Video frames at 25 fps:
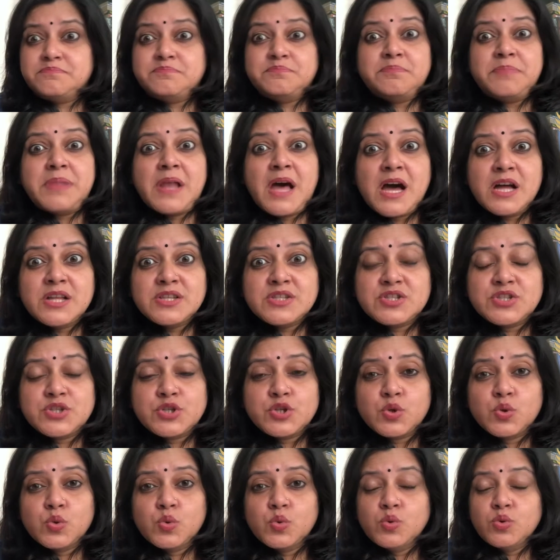Plants
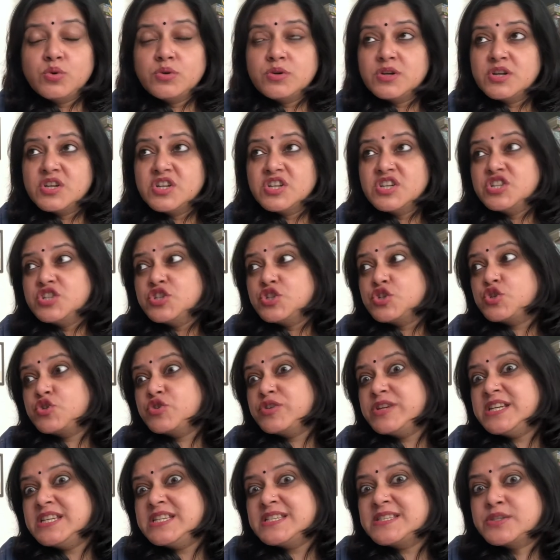do,
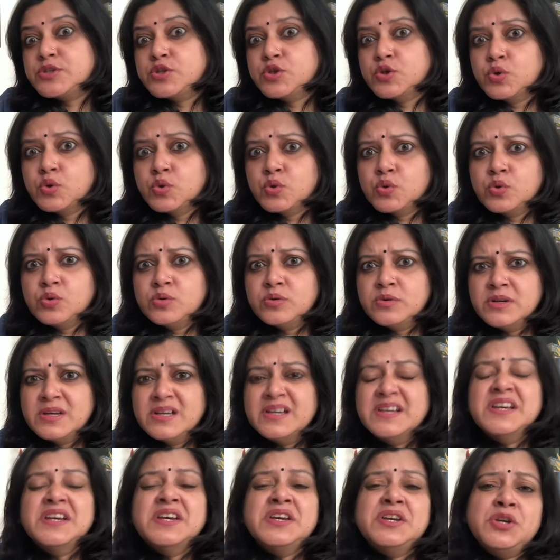trees do,
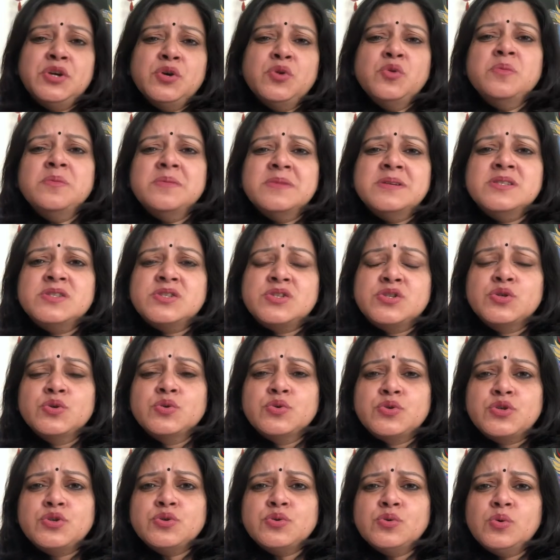humans do
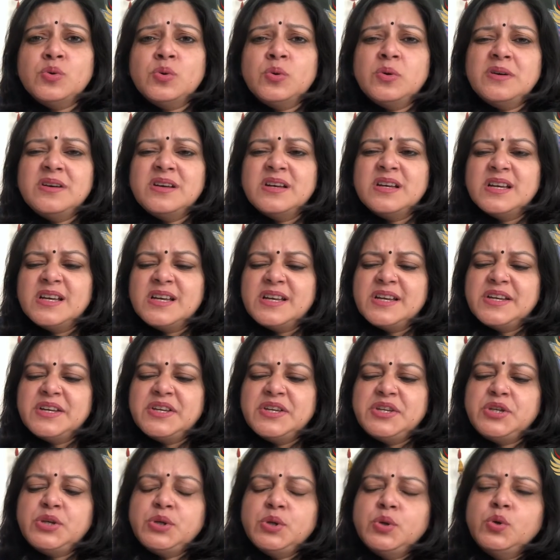too.
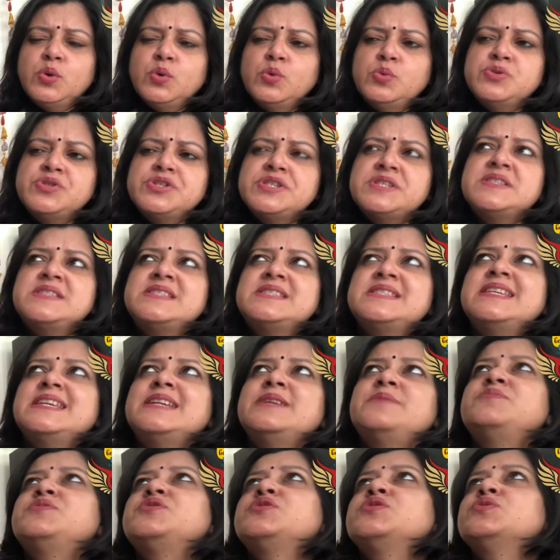You just
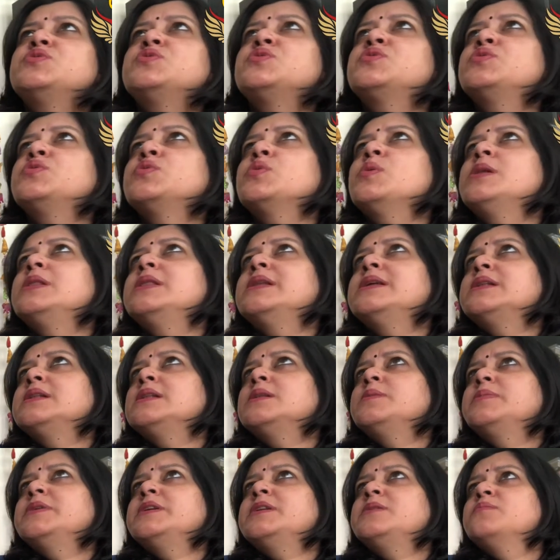seem to grow a little
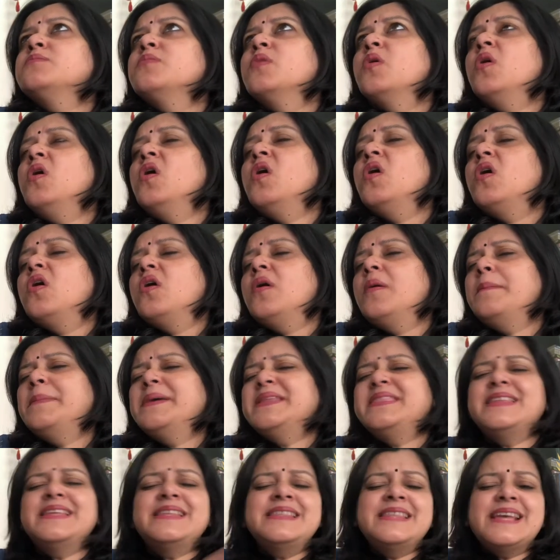bit more, but
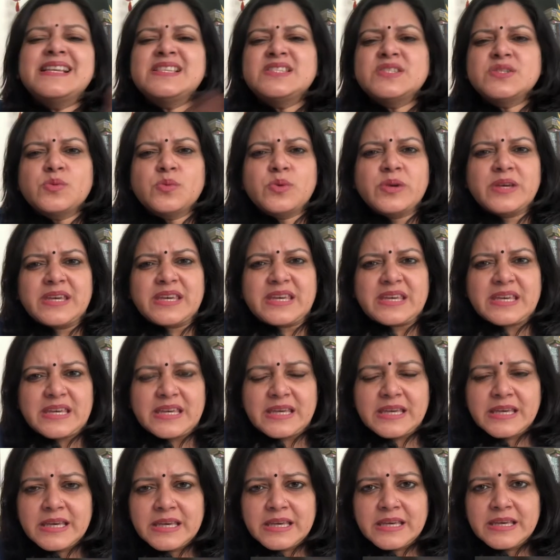then that's
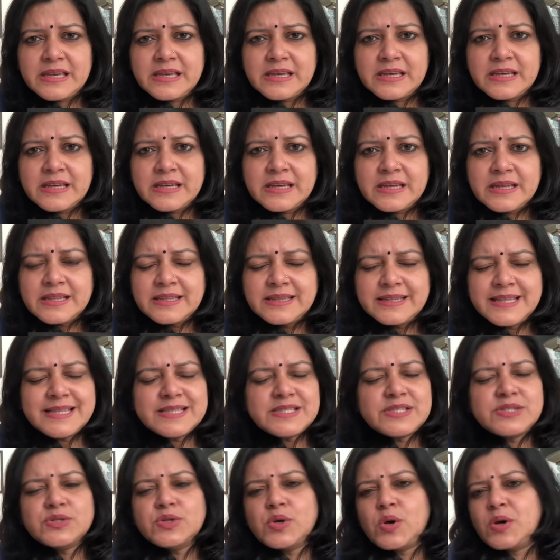okay.
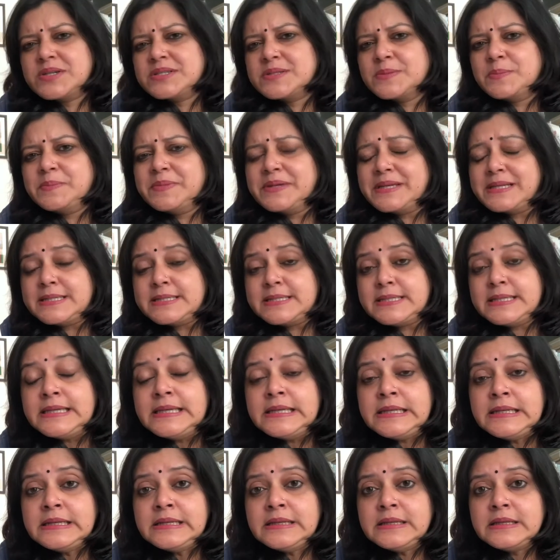That's not a big
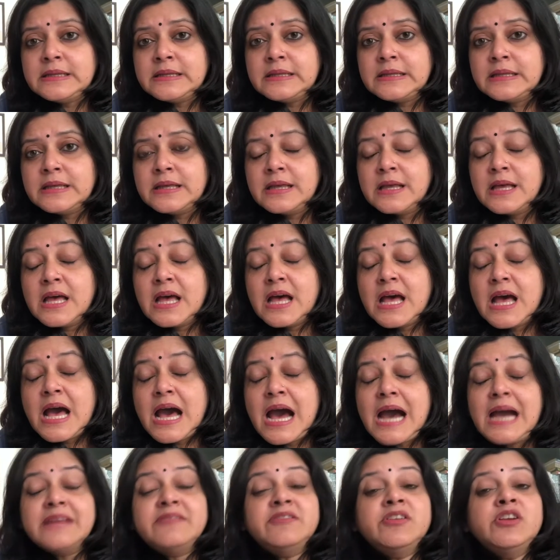deal.
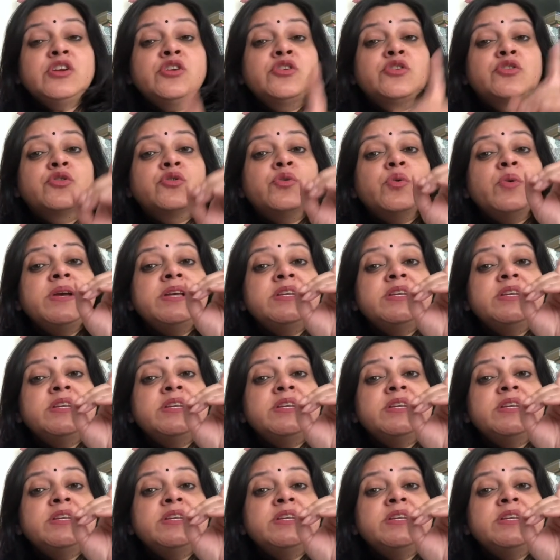I think growing